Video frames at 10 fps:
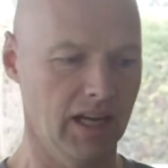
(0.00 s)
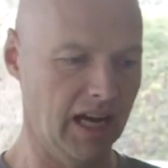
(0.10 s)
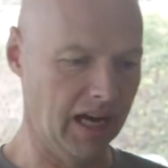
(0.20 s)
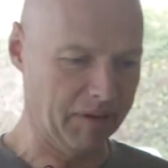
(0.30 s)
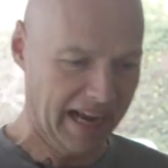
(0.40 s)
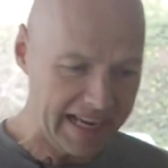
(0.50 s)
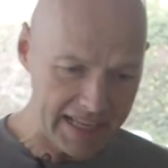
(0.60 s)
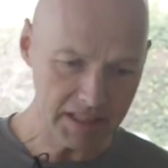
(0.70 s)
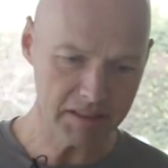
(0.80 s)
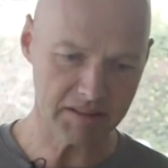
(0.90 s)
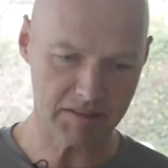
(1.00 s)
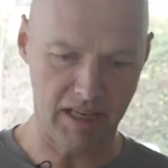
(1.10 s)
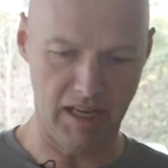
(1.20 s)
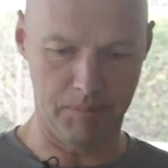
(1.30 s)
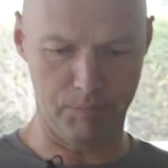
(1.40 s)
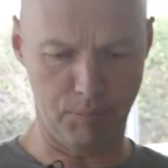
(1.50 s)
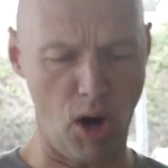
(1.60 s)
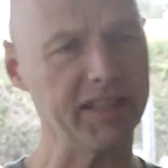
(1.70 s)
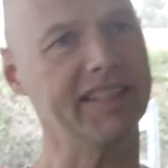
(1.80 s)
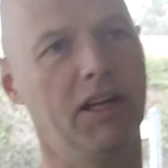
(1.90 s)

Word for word: Uh, I had a uh, pocket